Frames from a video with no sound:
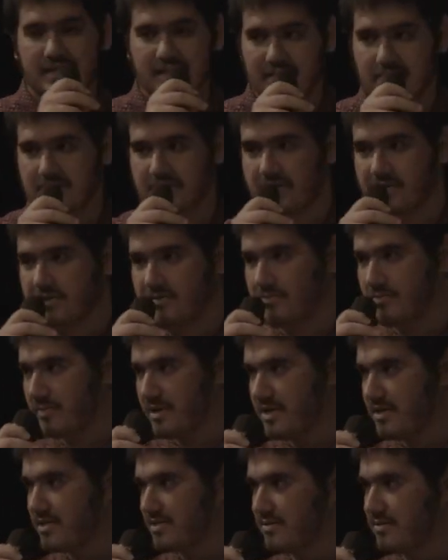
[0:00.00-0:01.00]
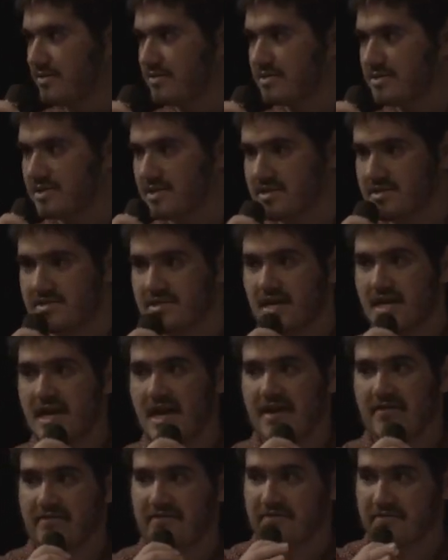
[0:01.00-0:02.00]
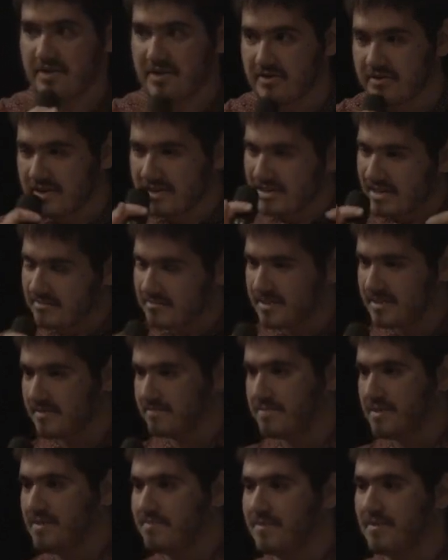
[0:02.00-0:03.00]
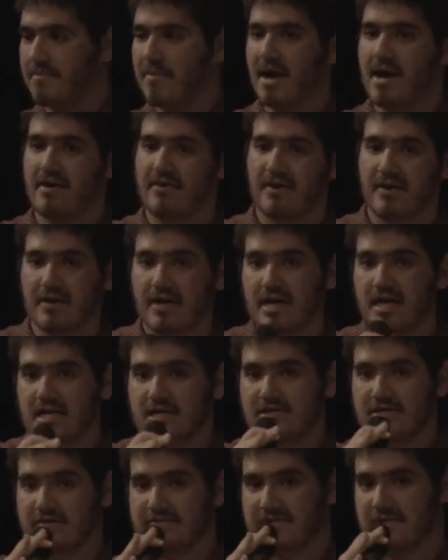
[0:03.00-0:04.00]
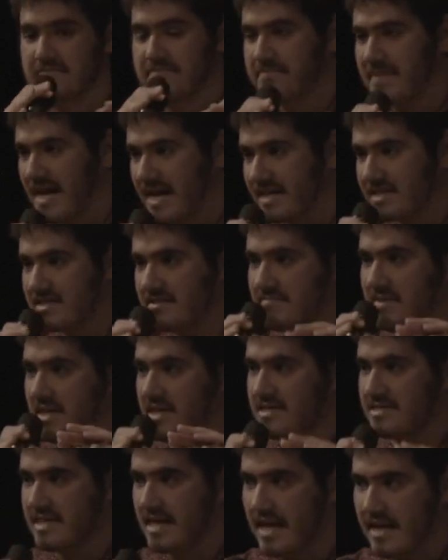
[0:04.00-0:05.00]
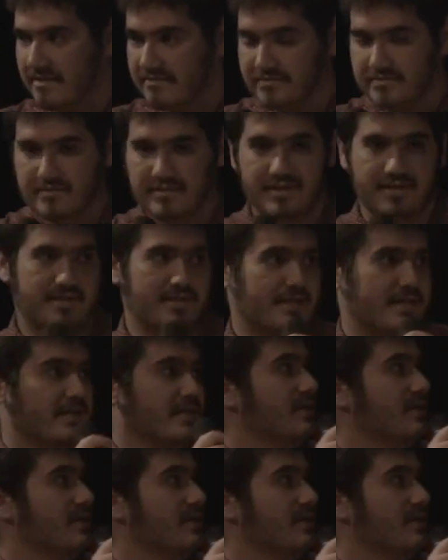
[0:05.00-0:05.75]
limited resources and very limited people power, so you have to maximize everything.